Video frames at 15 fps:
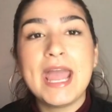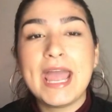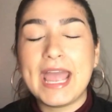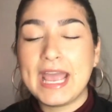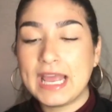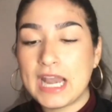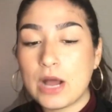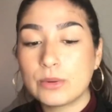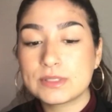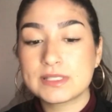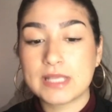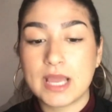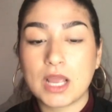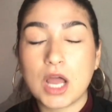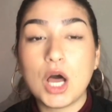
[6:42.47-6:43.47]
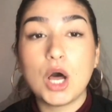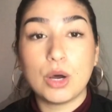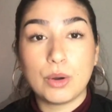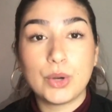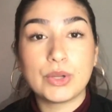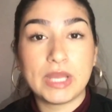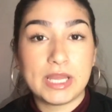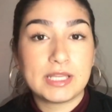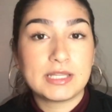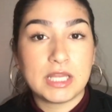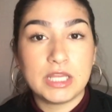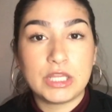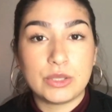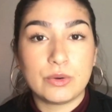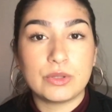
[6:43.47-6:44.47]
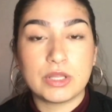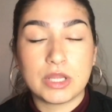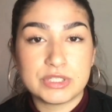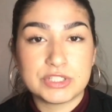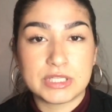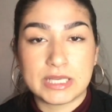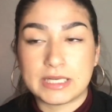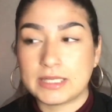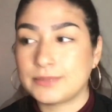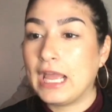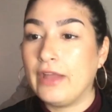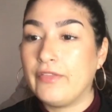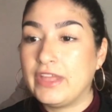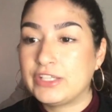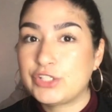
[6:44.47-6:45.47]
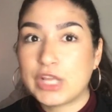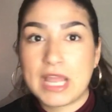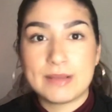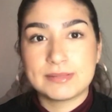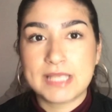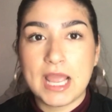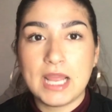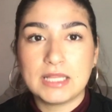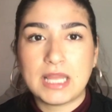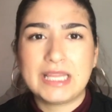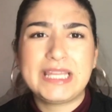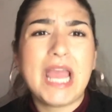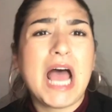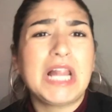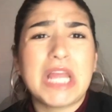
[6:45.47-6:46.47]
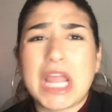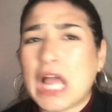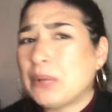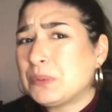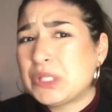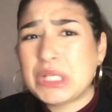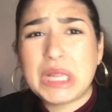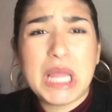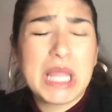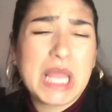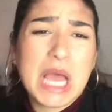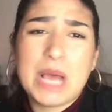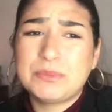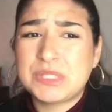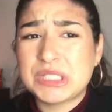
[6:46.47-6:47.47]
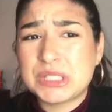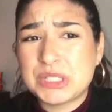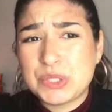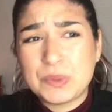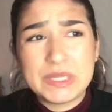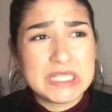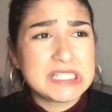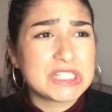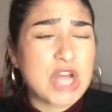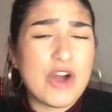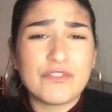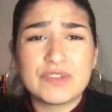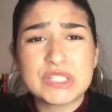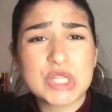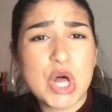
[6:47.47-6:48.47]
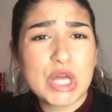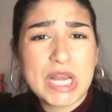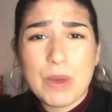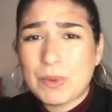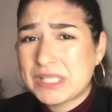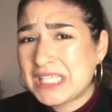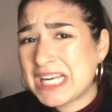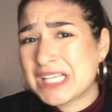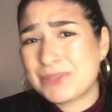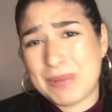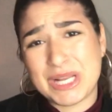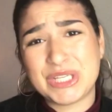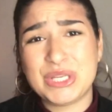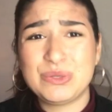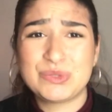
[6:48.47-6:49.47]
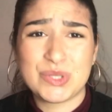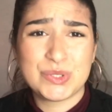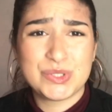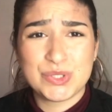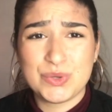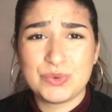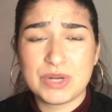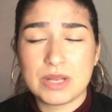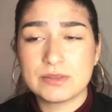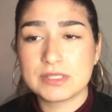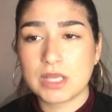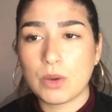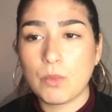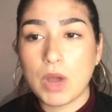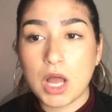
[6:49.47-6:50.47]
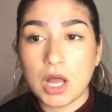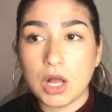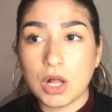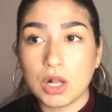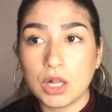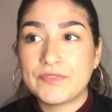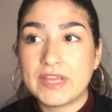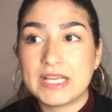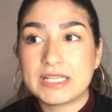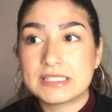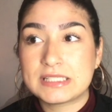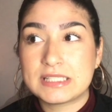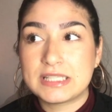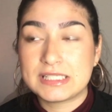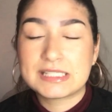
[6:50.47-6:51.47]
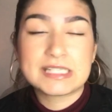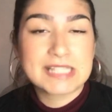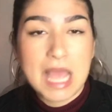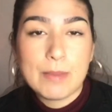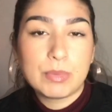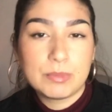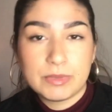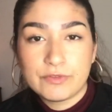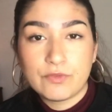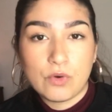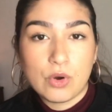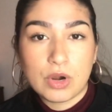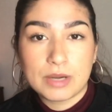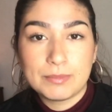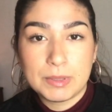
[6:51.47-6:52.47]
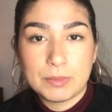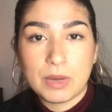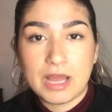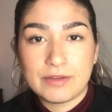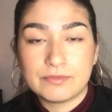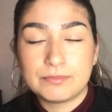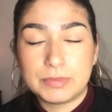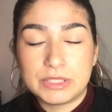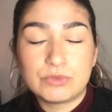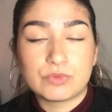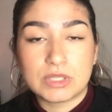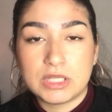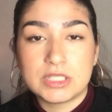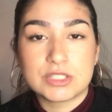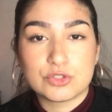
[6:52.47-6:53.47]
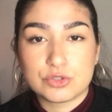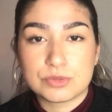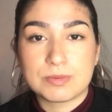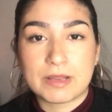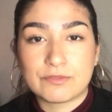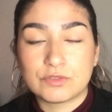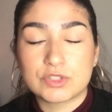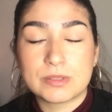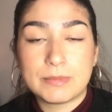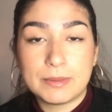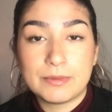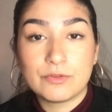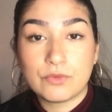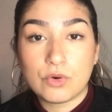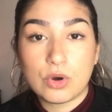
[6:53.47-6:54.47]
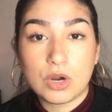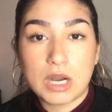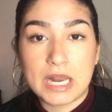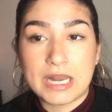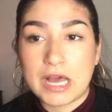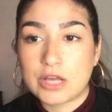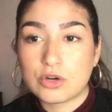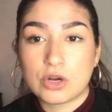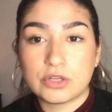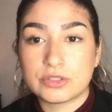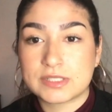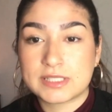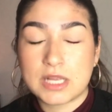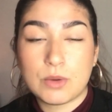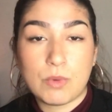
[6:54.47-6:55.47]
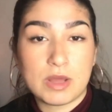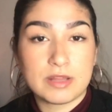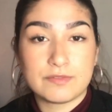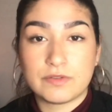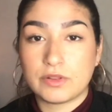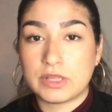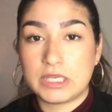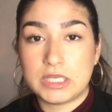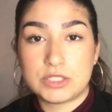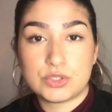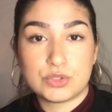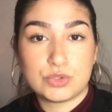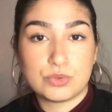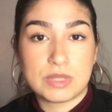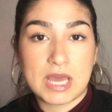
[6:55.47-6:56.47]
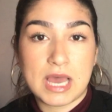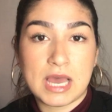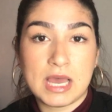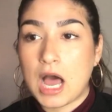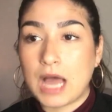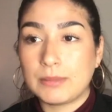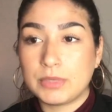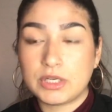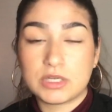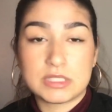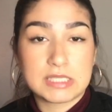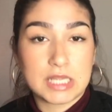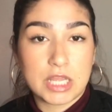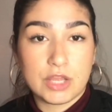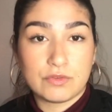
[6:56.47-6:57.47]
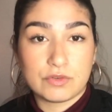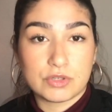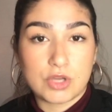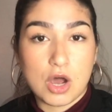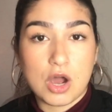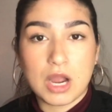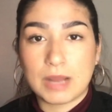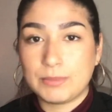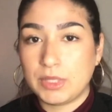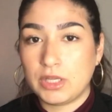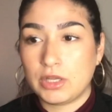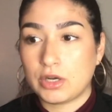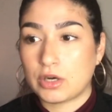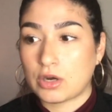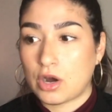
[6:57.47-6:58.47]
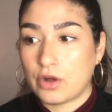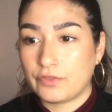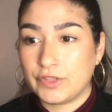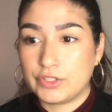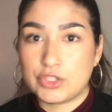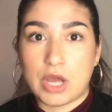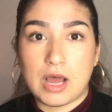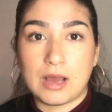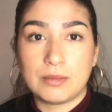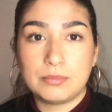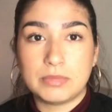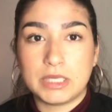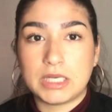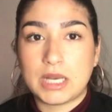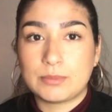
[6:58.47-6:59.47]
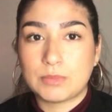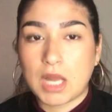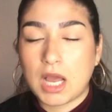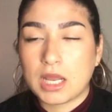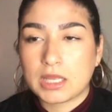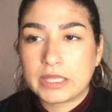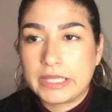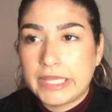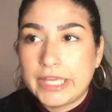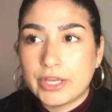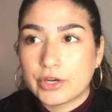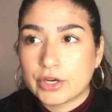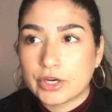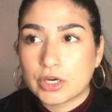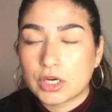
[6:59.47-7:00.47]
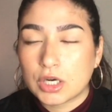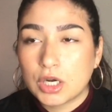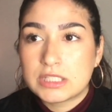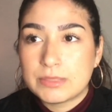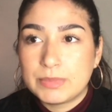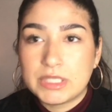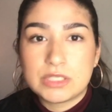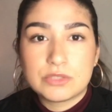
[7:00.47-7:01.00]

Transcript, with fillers: And I was like, oh, okay, thank you, like, appreciate it. And then she kept saying, like, yeah, like, I'm like, I'm just doing this conference call and I wasn't expecting you so soon. And I was like, well, thing is, this has happened before and people have been really disrespectful to me before, and I don't understand why they feel the need to do that. I'm here to take care of your dog. I'm here on the job, and I'm not here to be